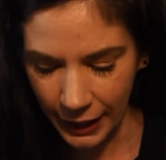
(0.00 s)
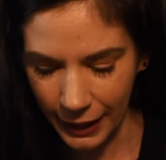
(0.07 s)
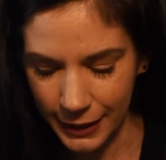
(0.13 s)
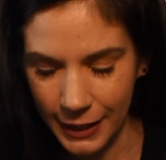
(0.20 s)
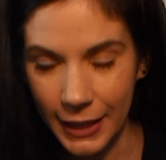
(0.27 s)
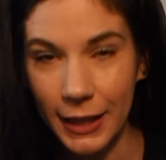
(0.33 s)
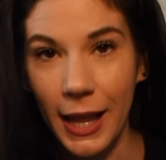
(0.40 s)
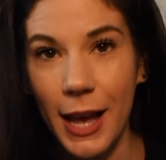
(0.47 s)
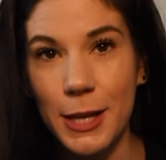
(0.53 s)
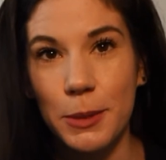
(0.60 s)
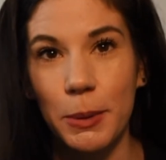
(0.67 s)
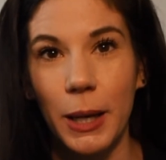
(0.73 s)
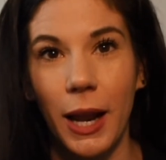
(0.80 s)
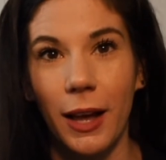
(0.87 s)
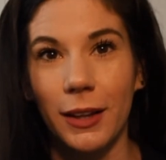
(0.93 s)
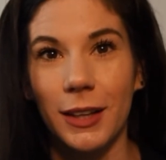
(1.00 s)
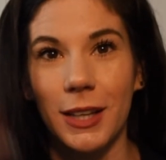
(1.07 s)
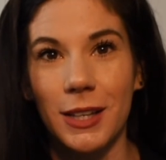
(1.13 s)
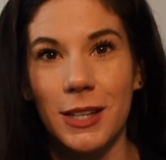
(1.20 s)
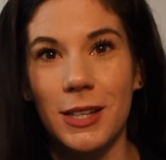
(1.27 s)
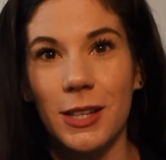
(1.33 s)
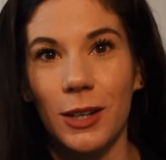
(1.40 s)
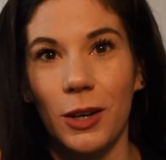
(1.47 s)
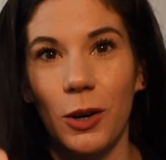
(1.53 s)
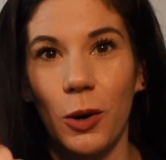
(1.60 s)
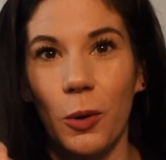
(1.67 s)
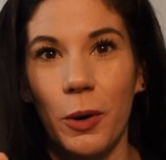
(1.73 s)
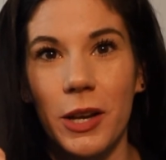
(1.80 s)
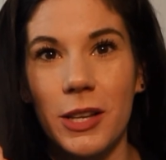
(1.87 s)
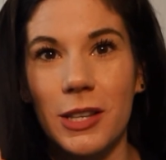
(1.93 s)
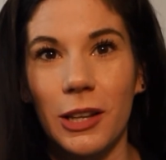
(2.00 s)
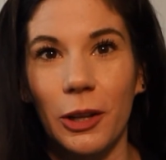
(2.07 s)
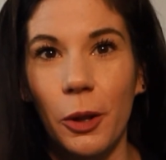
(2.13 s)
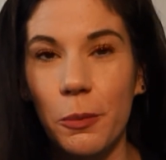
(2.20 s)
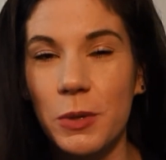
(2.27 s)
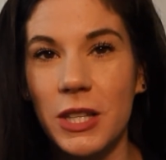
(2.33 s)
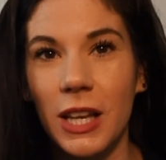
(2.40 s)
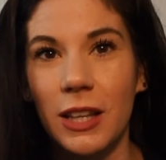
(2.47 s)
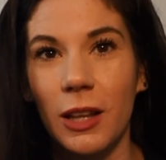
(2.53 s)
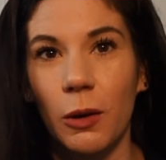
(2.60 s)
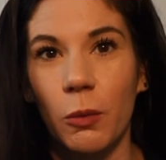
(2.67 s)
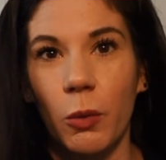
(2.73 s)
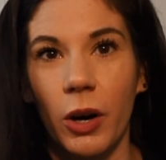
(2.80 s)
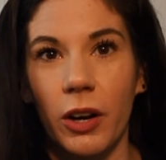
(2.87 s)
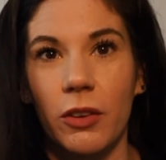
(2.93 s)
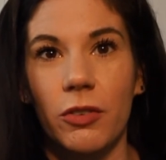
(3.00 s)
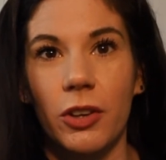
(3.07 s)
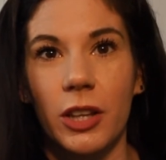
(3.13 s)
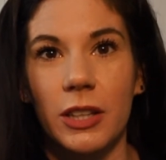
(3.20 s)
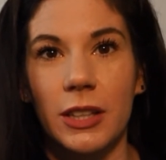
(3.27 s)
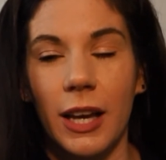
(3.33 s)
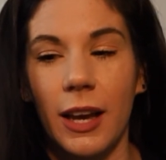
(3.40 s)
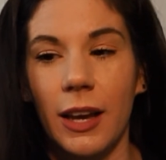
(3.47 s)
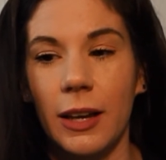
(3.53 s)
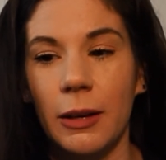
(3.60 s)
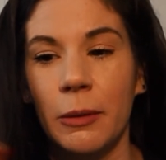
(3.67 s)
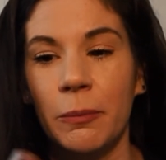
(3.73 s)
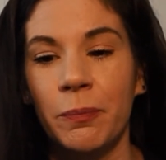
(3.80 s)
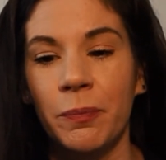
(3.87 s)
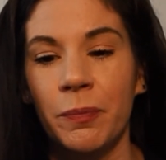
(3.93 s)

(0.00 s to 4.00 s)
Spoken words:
And then last but not least, always the lipstick that I'm wearing for the day.